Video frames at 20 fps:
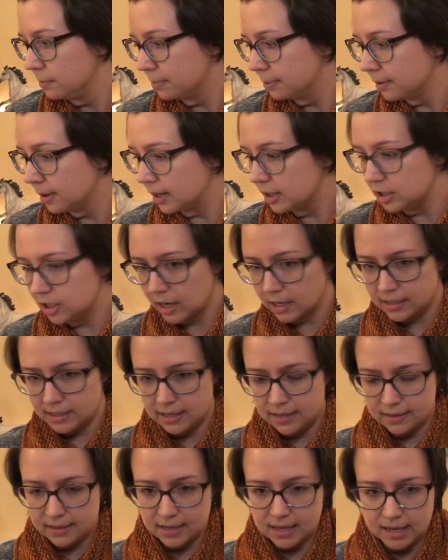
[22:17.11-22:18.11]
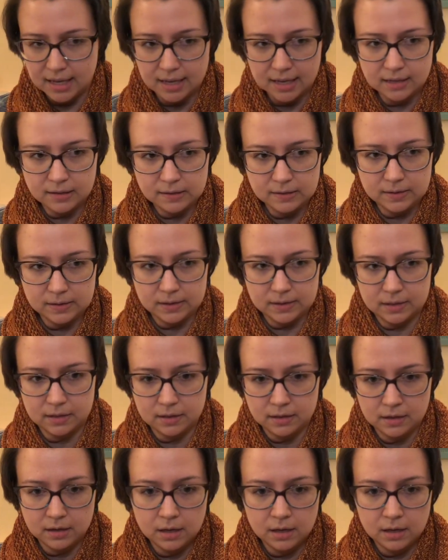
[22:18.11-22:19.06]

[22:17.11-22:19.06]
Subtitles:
project-y things.